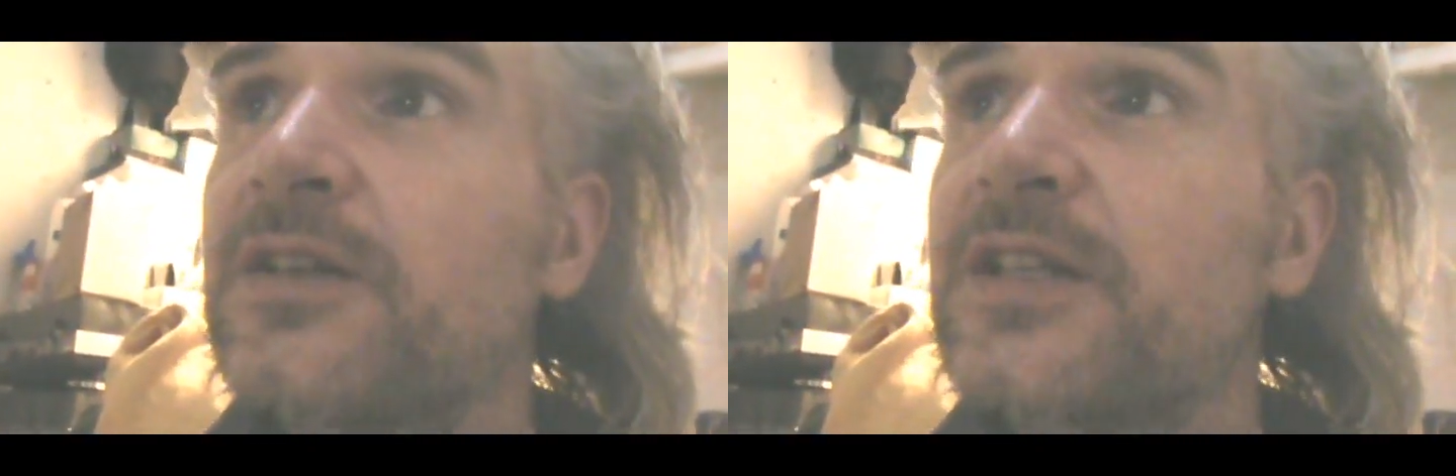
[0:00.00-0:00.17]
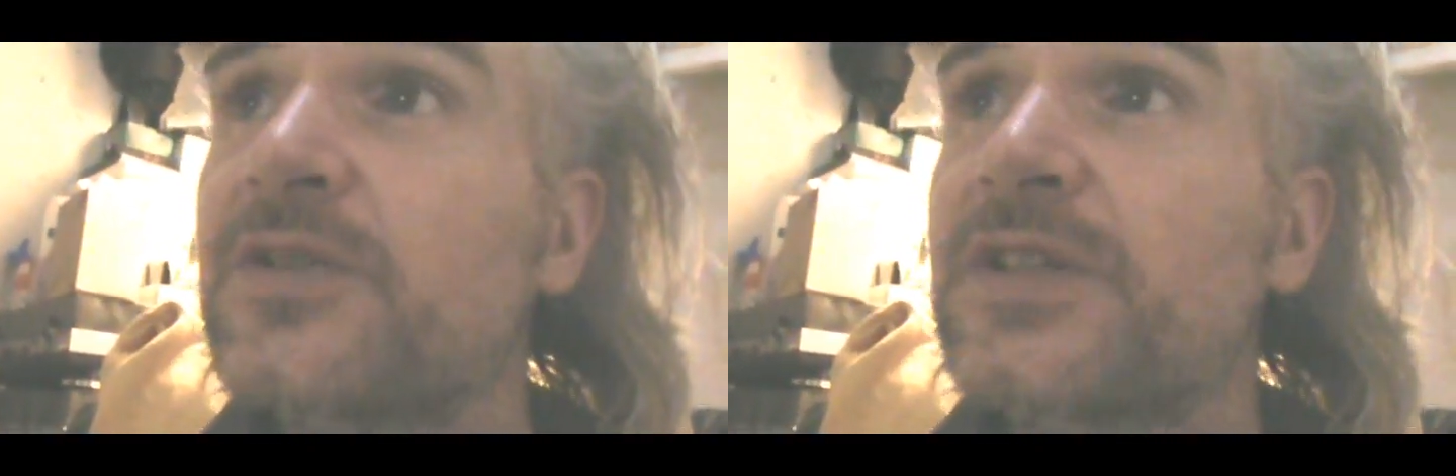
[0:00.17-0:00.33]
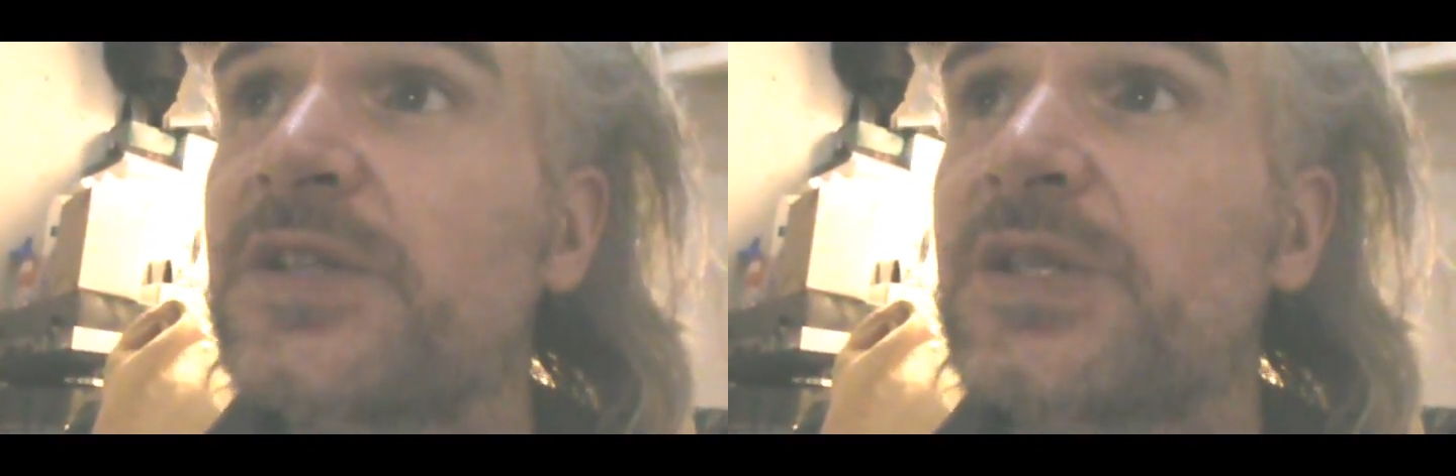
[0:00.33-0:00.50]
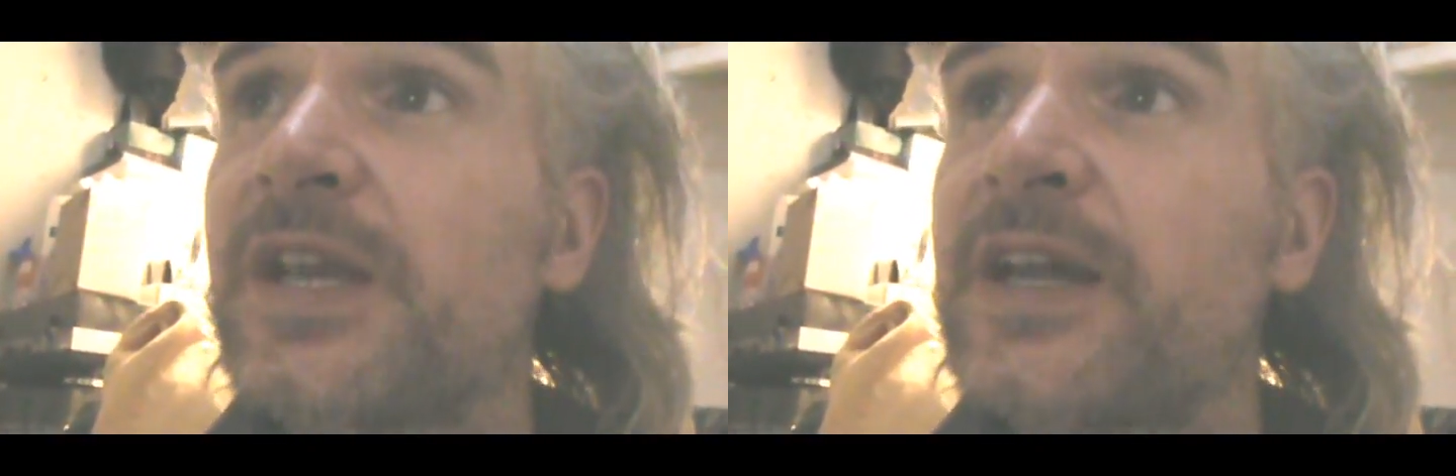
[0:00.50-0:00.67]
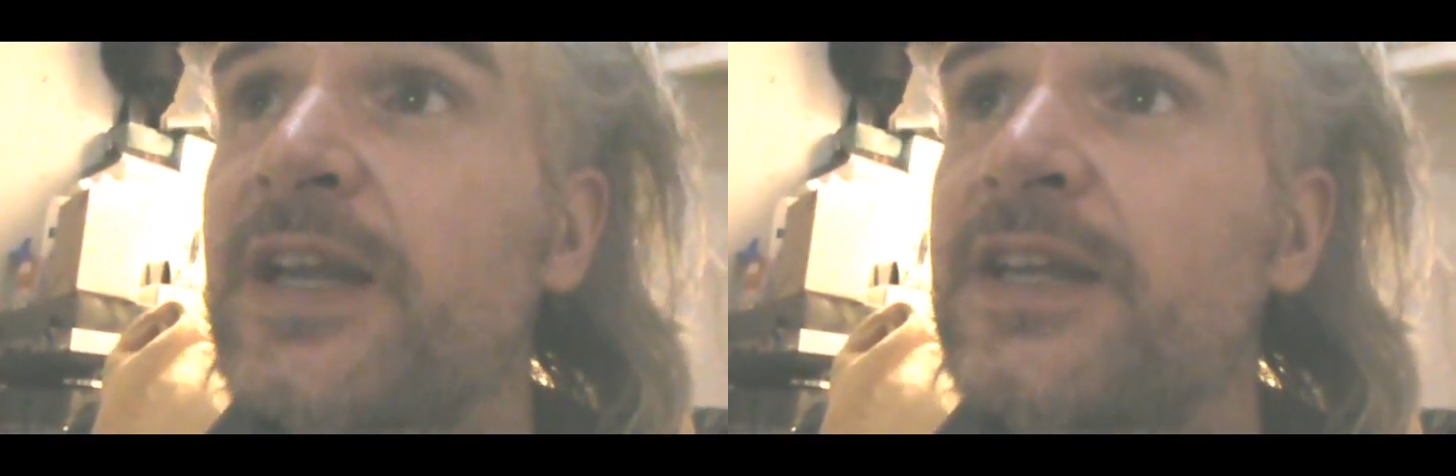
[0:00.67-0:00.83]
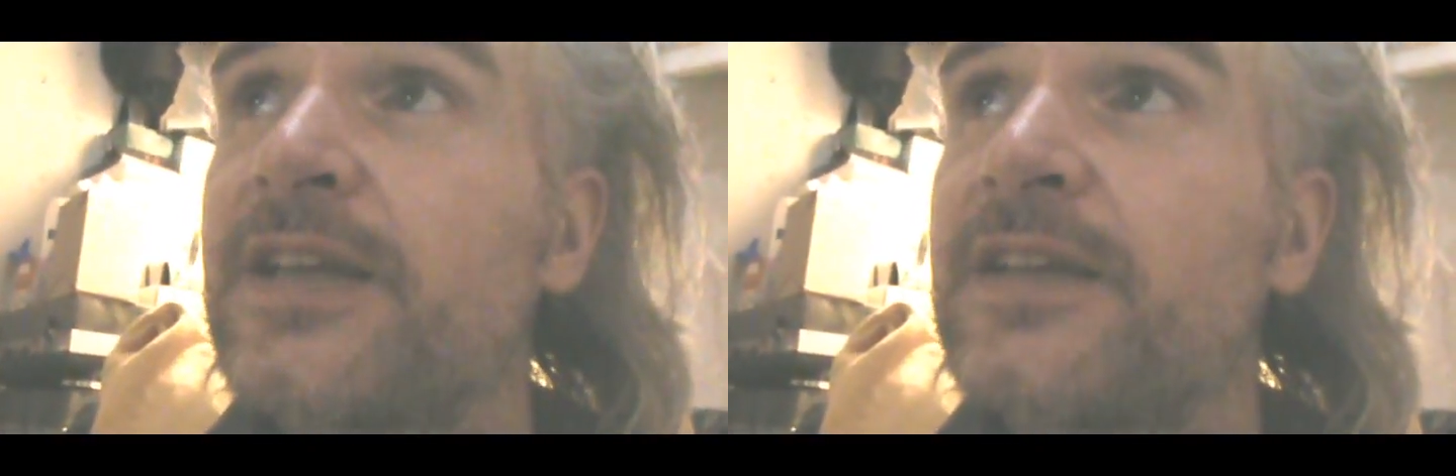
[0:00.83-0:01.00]
That's what the
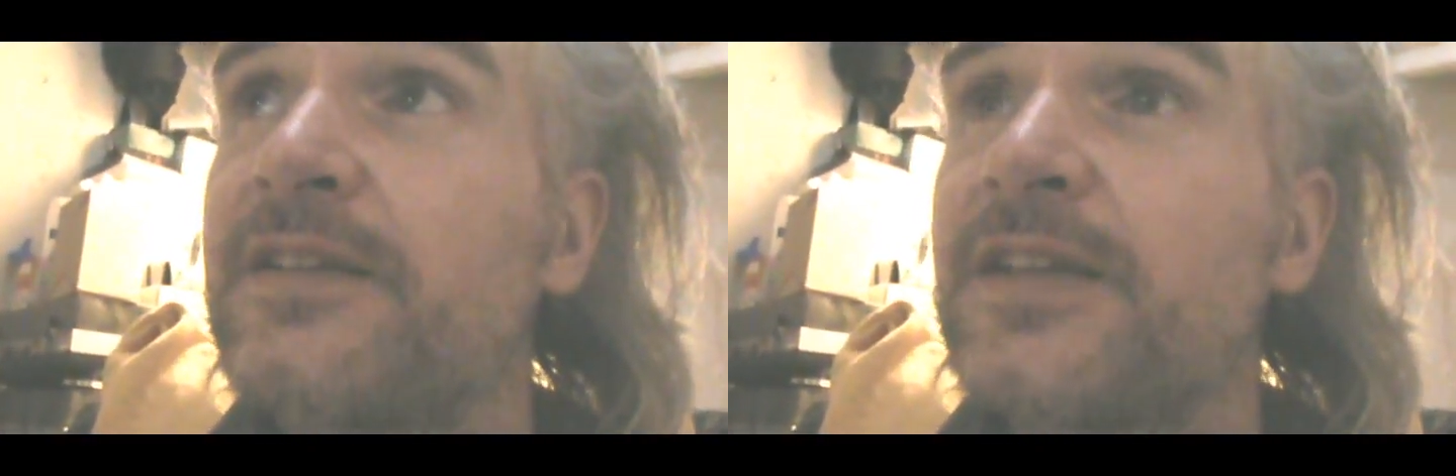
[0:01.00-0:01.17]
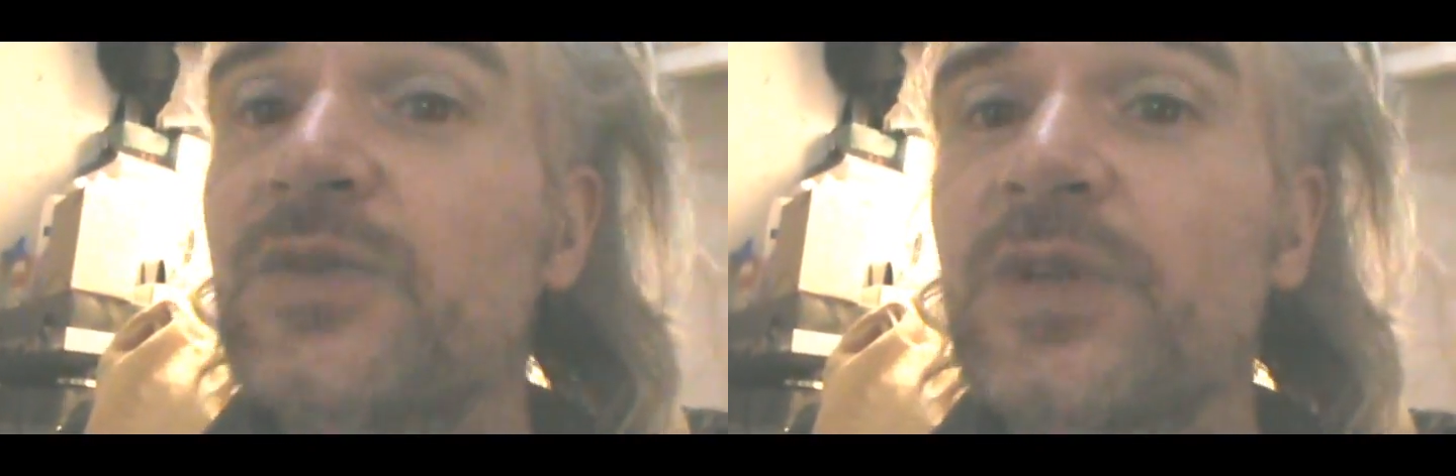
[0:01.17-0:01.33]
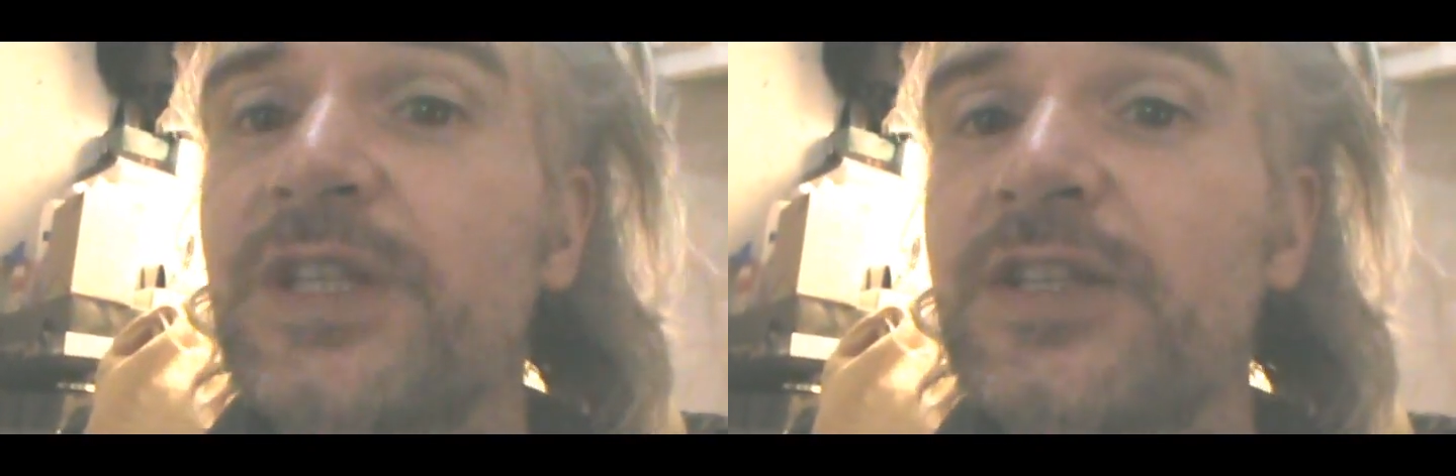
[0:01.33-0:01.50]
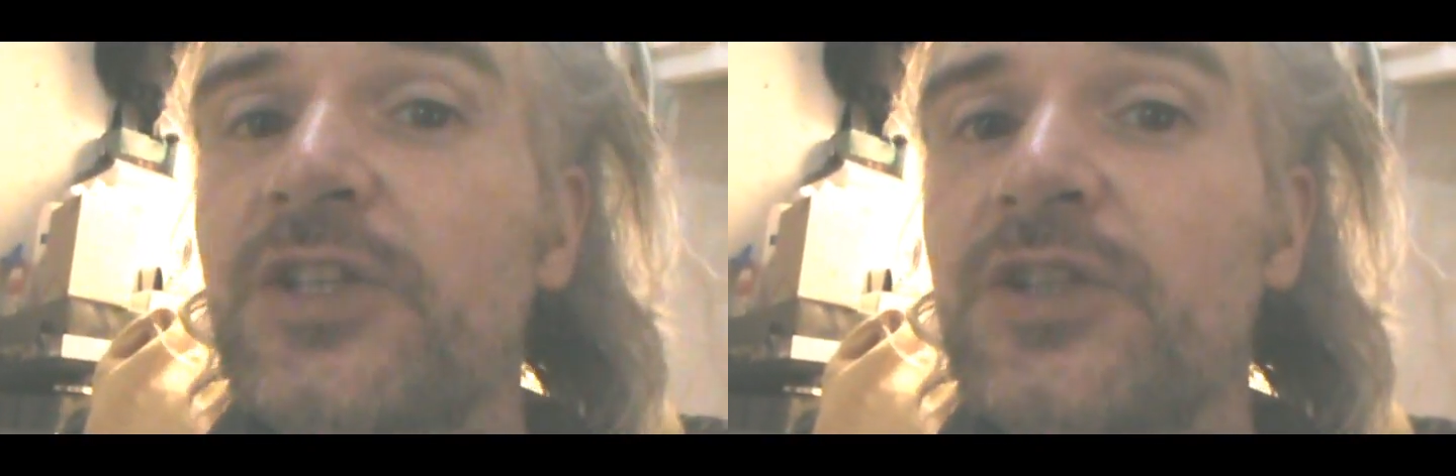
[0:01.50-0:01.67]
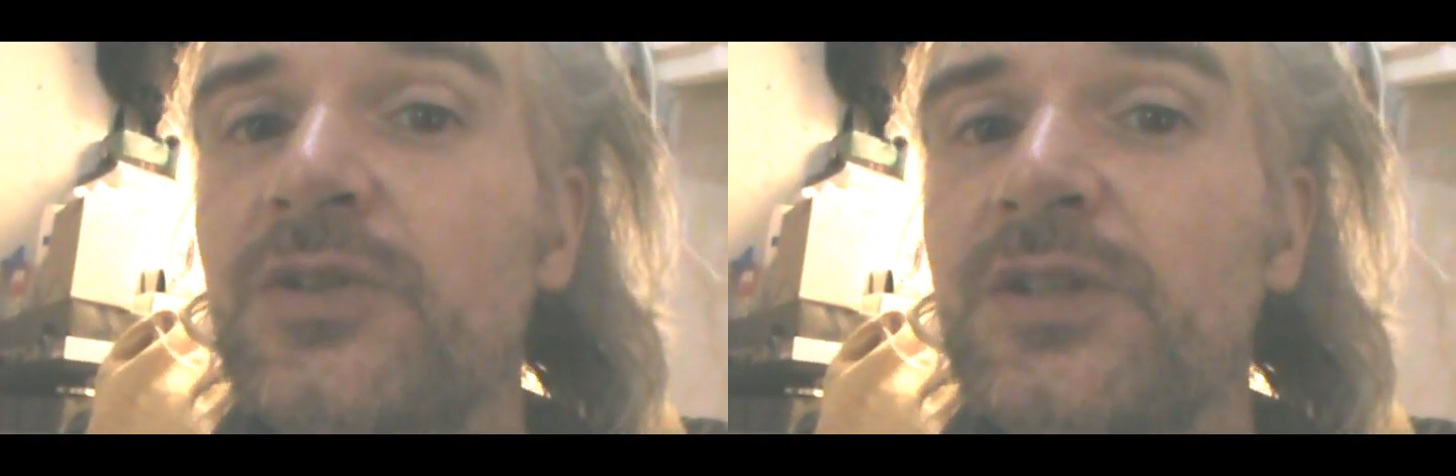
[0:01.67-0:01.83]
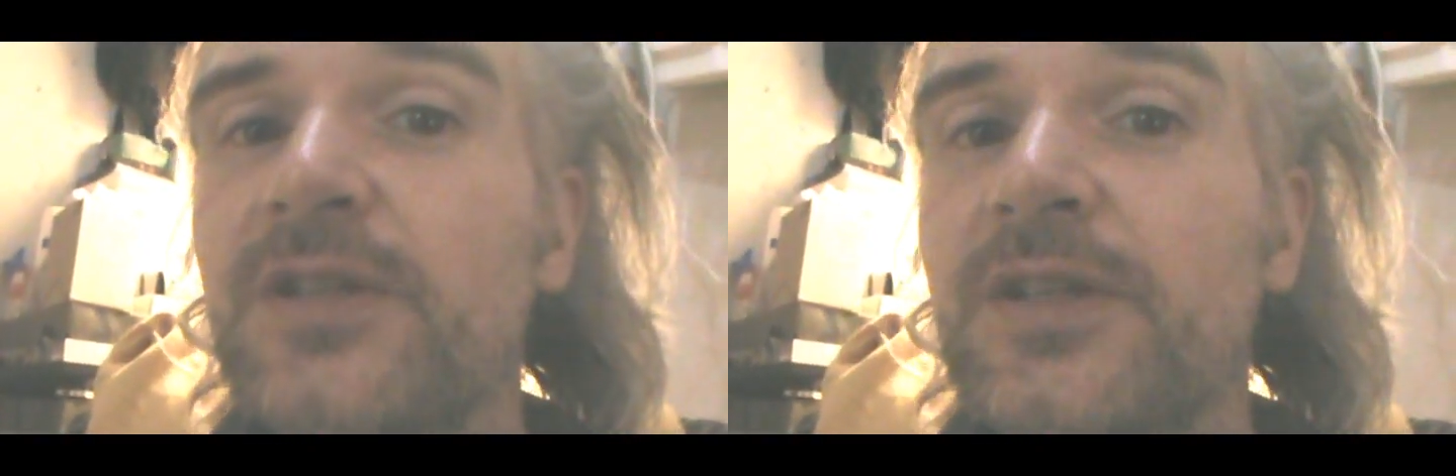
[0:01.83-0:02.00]
CIA did. That's what they do.